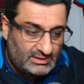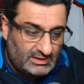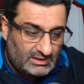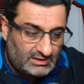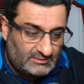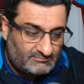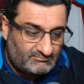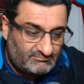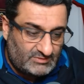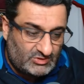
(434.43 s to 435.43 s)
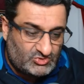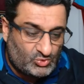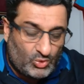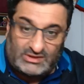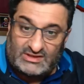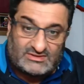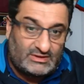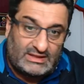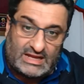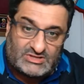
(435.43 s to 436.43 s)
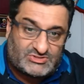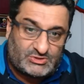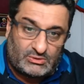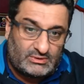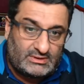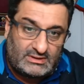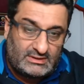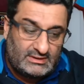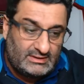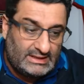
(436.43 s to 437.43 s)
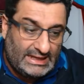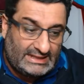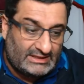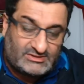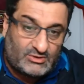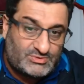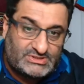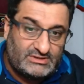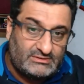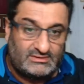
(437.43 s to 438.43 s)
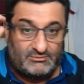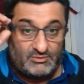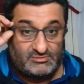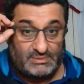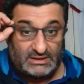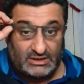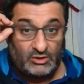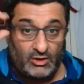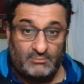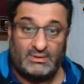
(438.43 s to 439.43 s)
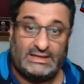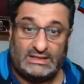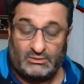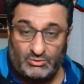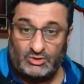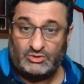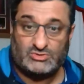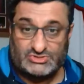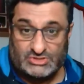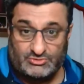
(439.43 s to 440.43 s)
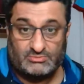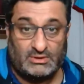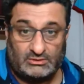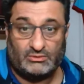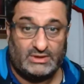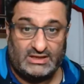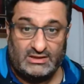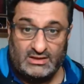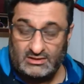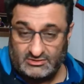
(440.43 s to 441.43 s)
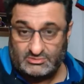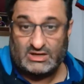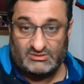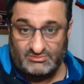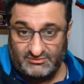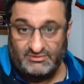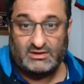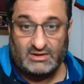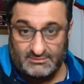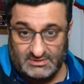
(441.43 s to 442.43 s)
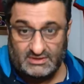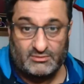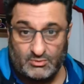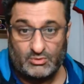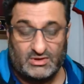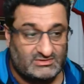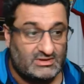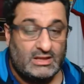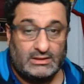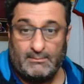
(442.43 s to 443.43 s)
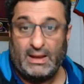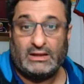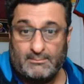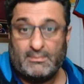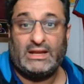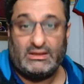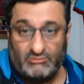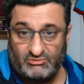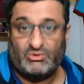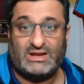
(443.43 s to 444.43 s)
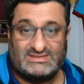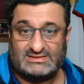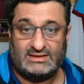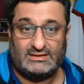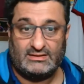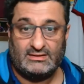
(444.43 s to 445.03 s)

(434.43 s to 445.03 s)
The squad doesn't look that strong. And I told you we spent a lot of money, and I will do a show tomorrow on it, the transfer fuck-ups under Moyes, the amount of money we've wasted.